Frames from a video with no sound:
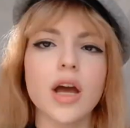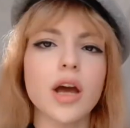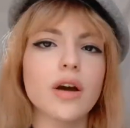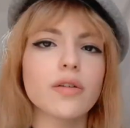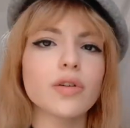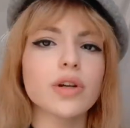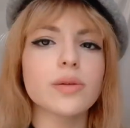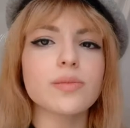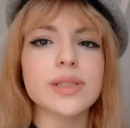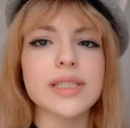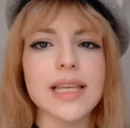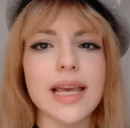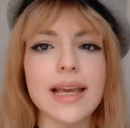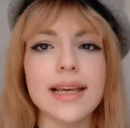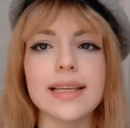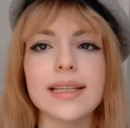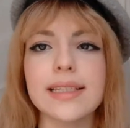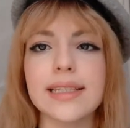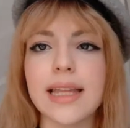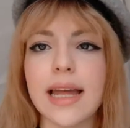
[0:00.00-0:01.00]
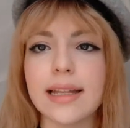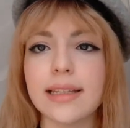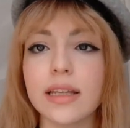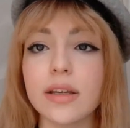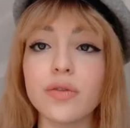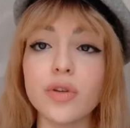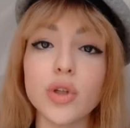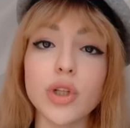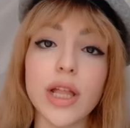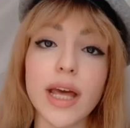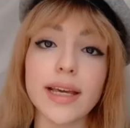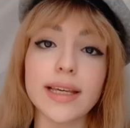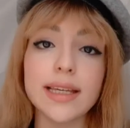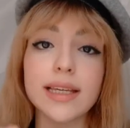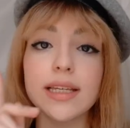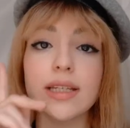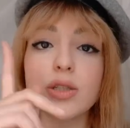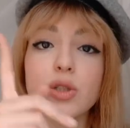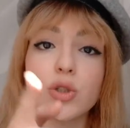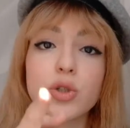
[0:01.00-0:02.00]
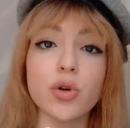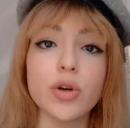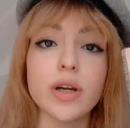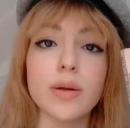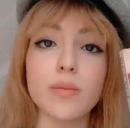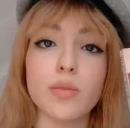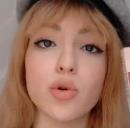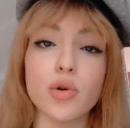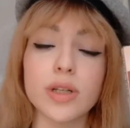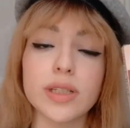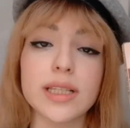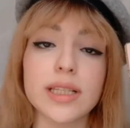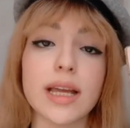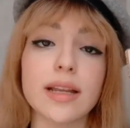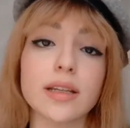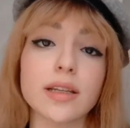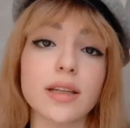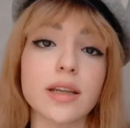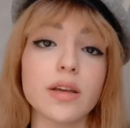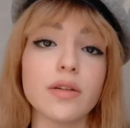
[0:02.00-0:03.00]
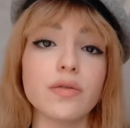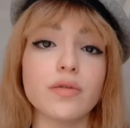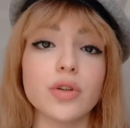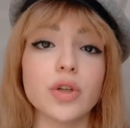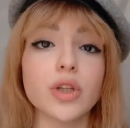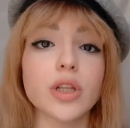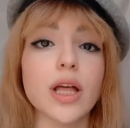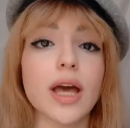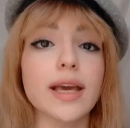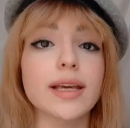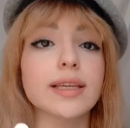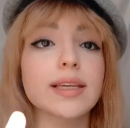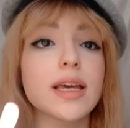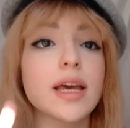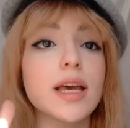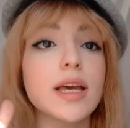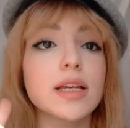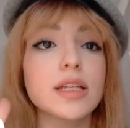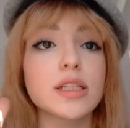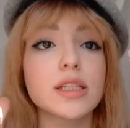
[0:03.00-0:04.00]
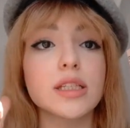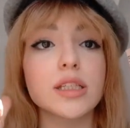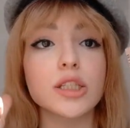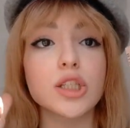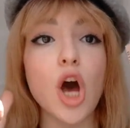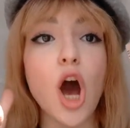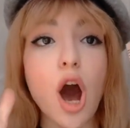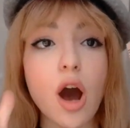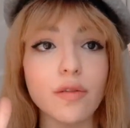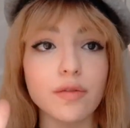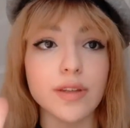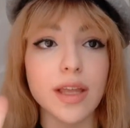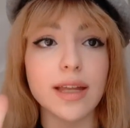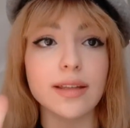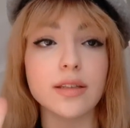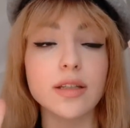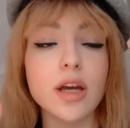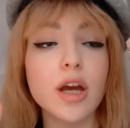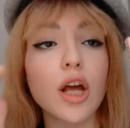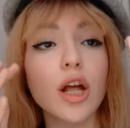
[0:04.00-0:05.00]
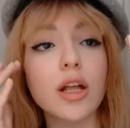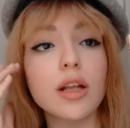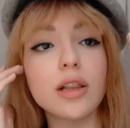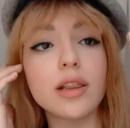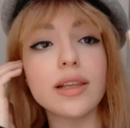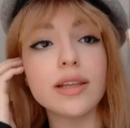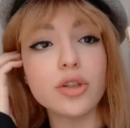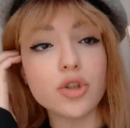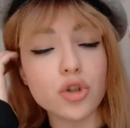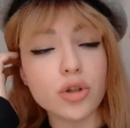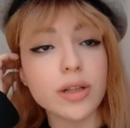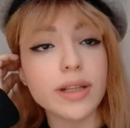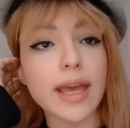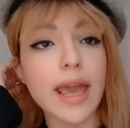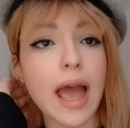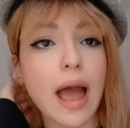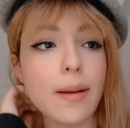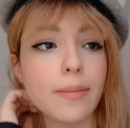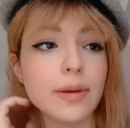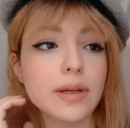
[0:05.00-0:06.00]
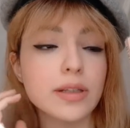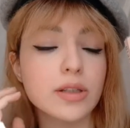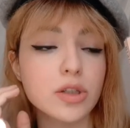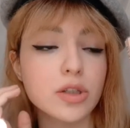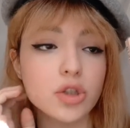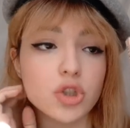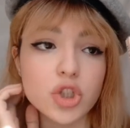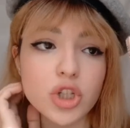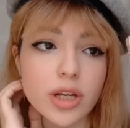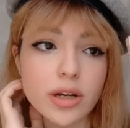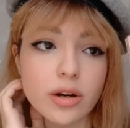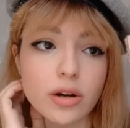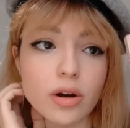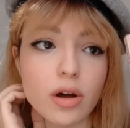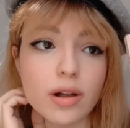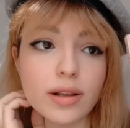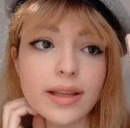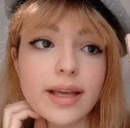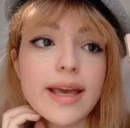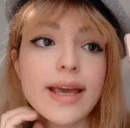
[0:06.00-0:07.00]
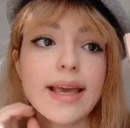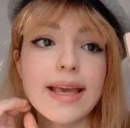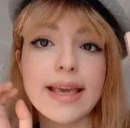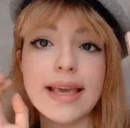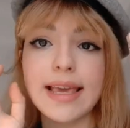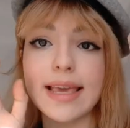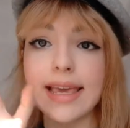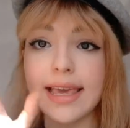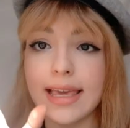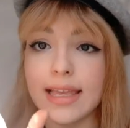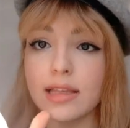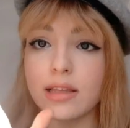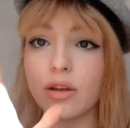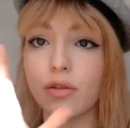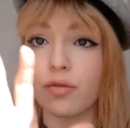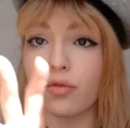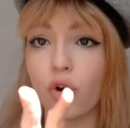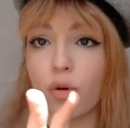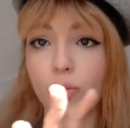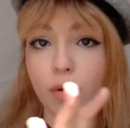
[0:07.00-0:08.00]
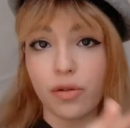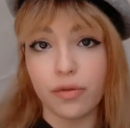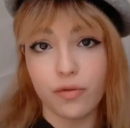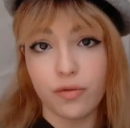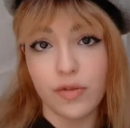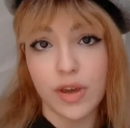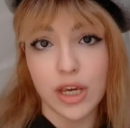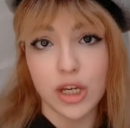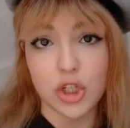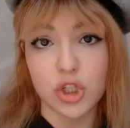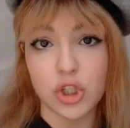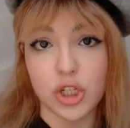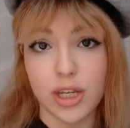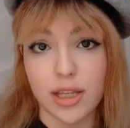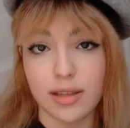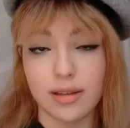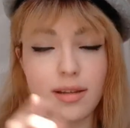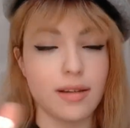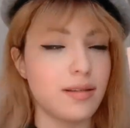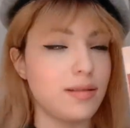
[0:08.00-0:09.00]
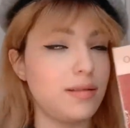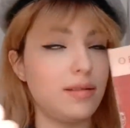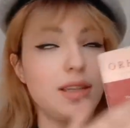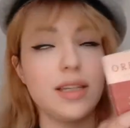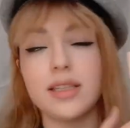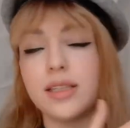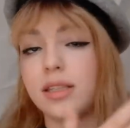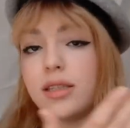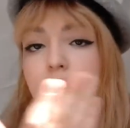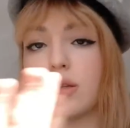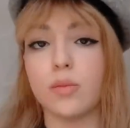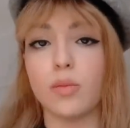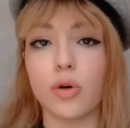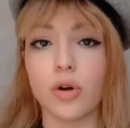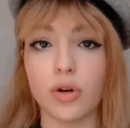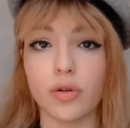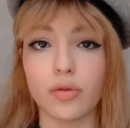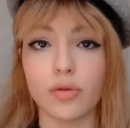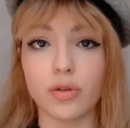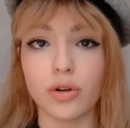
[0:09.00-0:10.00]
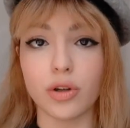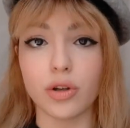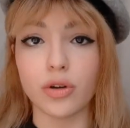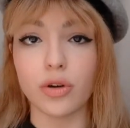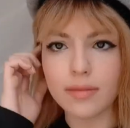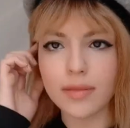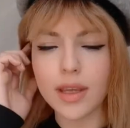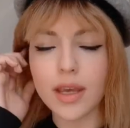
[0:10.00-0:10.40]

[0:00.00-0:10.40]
What I'm saying is that if you like history books and if you like stuff that literally happened in general in the form of fiction, this is the book for you.